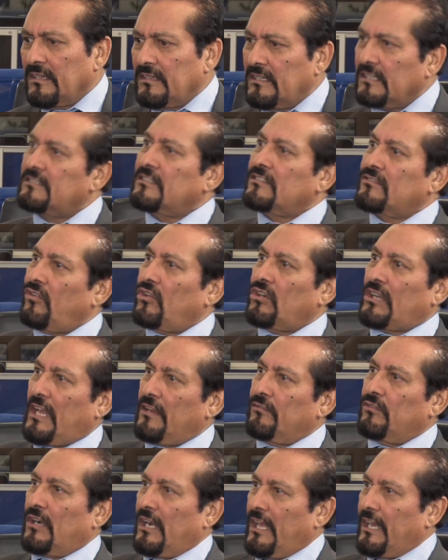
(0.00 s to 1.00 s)
this is what
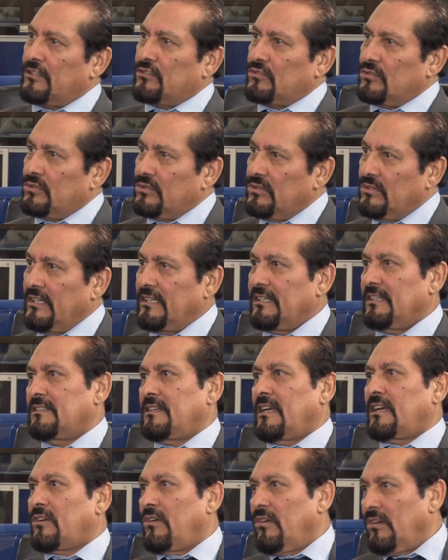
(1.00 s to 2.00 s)
I would like to do, and it
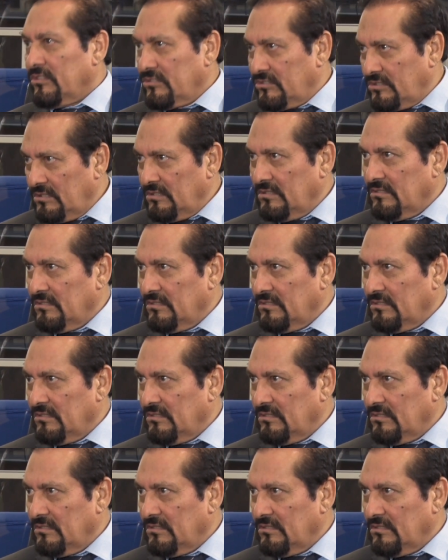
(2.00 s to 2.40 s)
accords